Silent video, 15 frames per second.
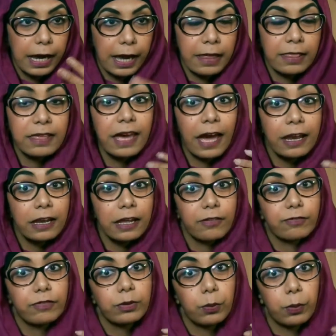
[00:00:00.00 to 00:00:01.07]
in the end,
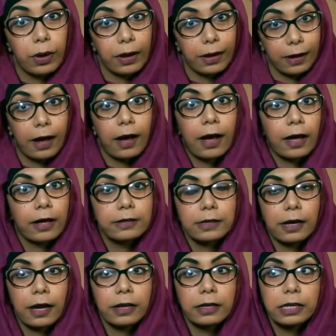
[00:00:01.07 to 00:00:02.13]
if you work hard
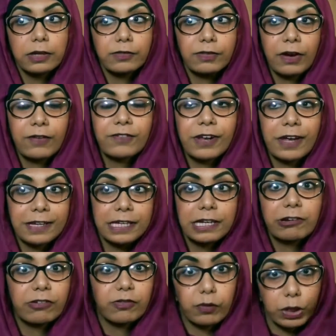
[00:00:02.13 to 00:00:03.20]
and if you have an
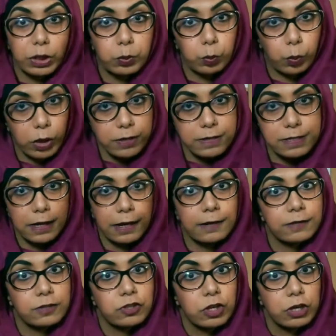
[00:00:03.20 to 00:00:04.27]
idea of what you want
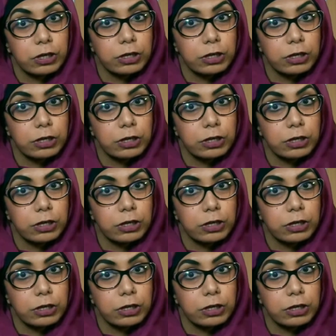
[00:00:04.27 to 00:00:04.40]
and